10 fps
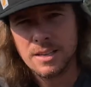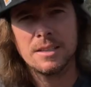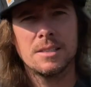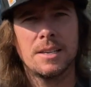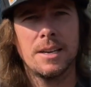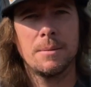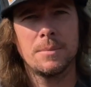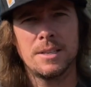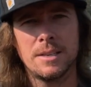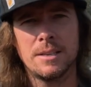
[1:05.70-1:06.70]

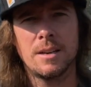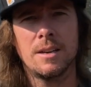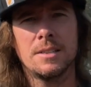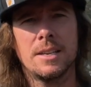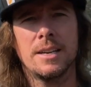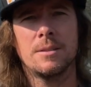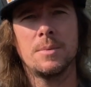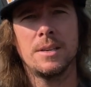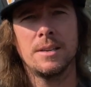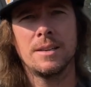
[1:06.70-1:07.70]
Sam did contact
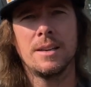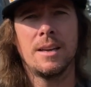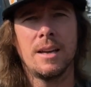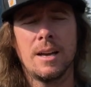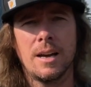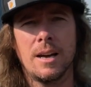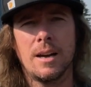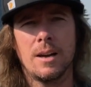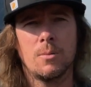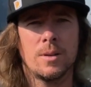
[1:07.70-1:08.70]
me
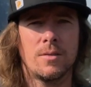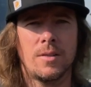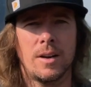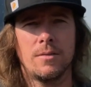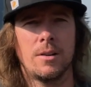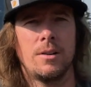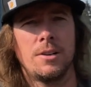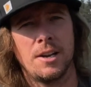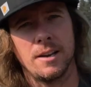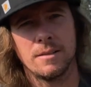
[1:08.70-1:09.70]
with 500
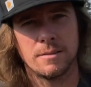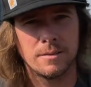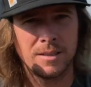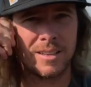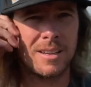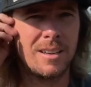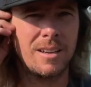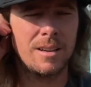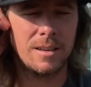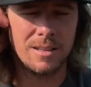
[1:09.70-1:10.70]
yen
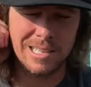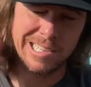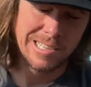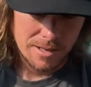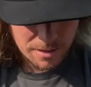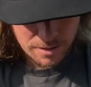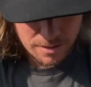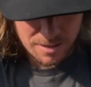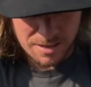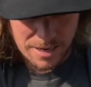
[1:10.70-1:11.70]

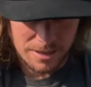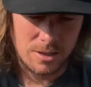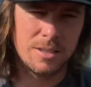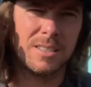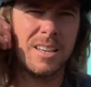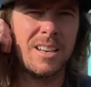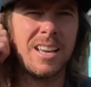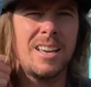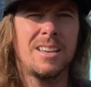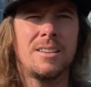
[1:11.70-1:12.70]
and just said,
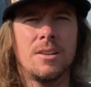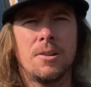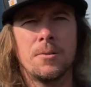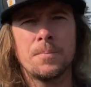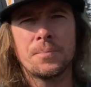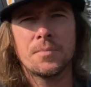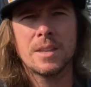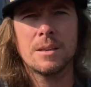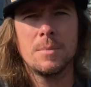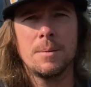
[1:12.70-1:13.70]
hey, you know,
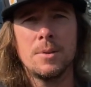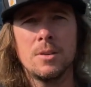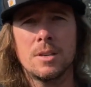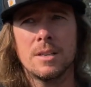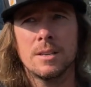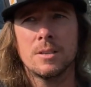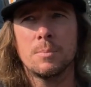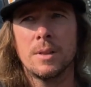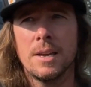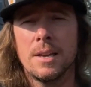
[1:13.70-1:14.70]
maybe you could
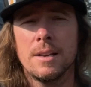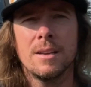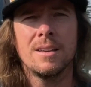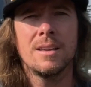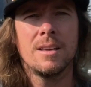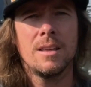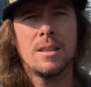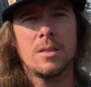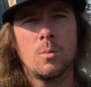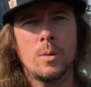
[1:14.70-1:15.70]
explain
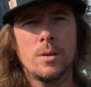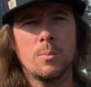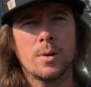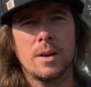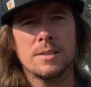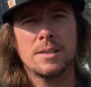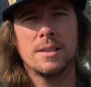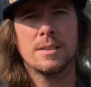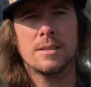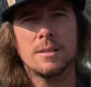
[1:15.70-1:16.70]
the wheel
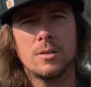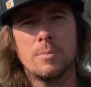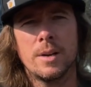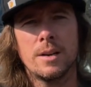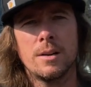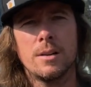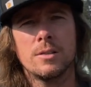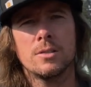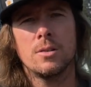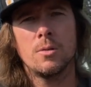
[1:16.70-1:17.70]
process a little better
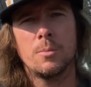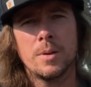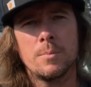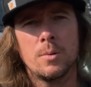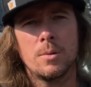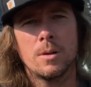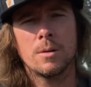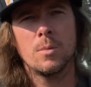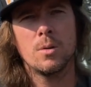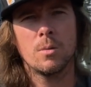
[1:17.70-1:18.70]
so people are
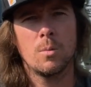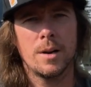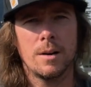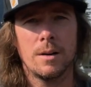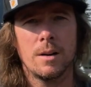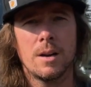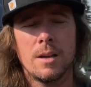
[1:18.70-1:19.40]
more aware